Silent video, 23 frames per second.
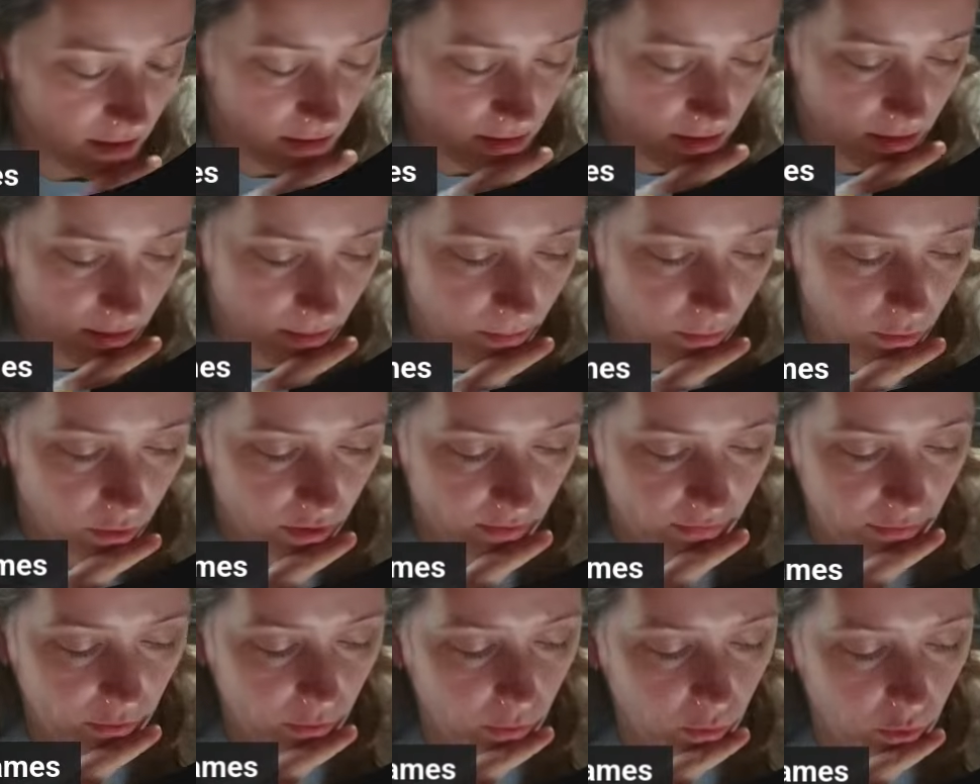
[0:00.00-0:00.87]
more
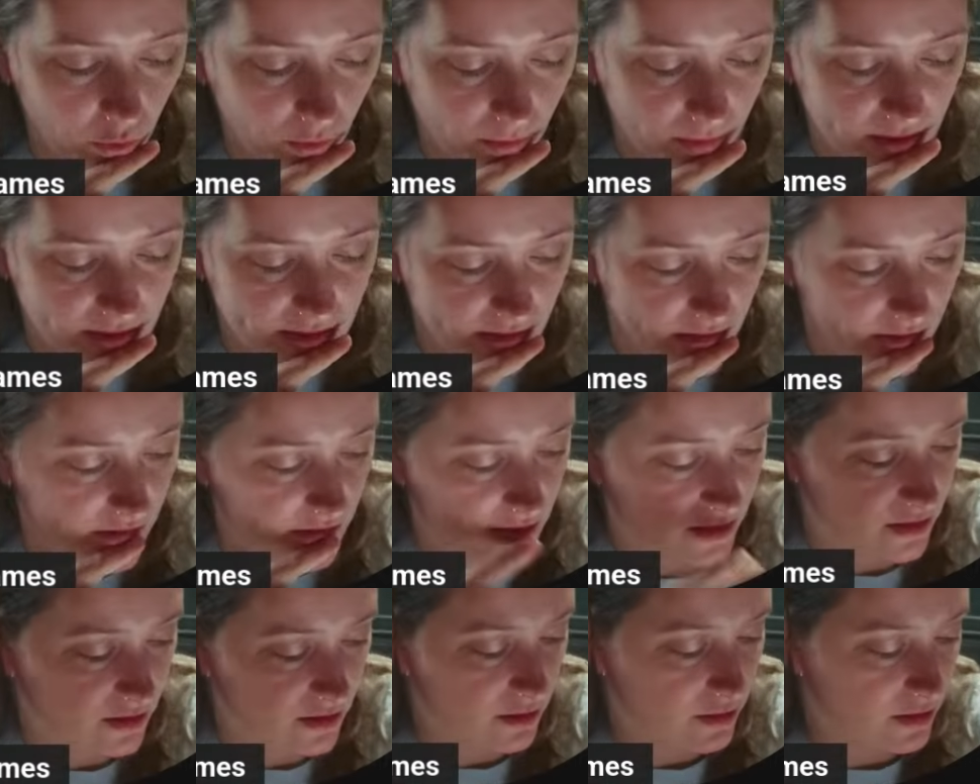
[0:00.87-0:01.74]
of a wool
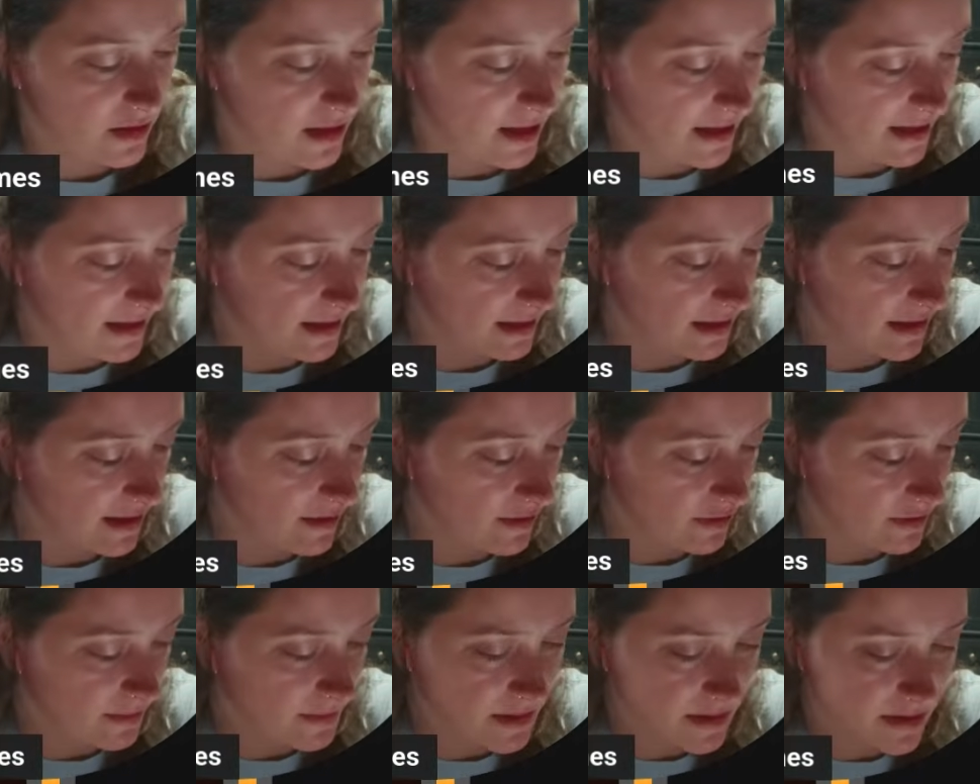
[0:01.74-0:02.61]
material or like a
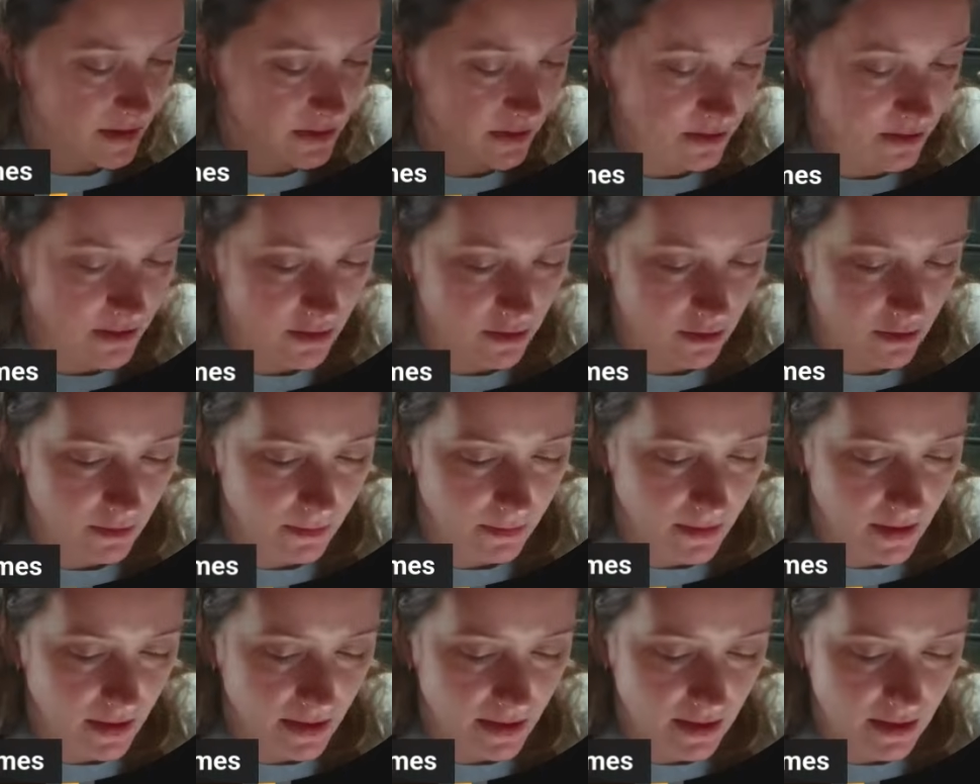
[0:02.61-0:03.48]
leather material,
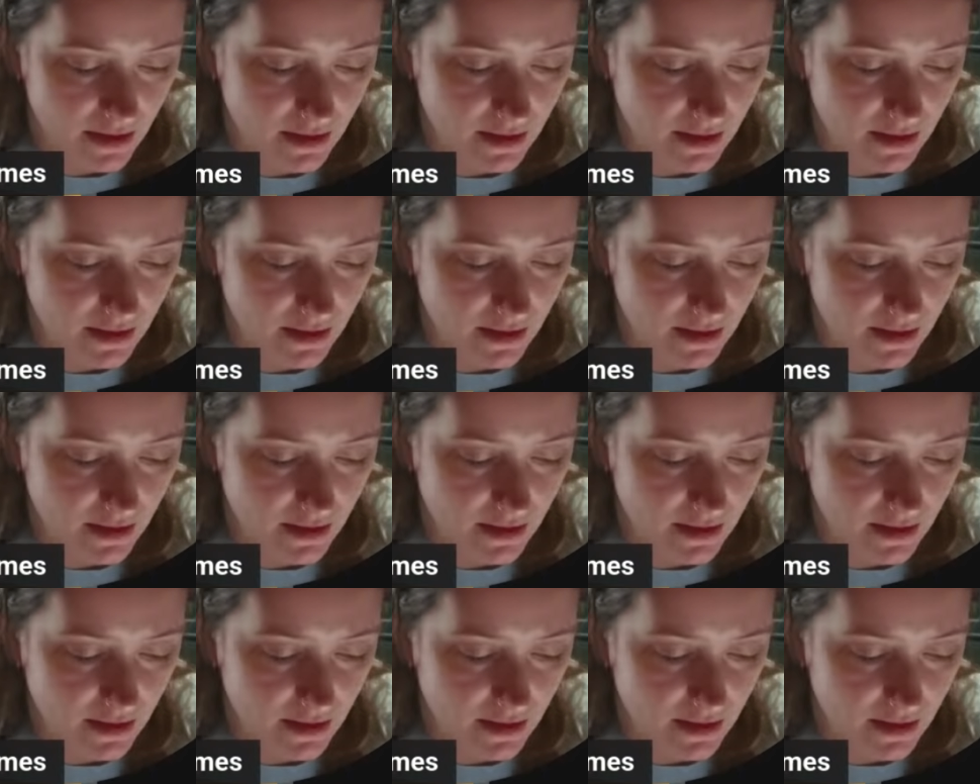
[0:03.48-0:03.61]
but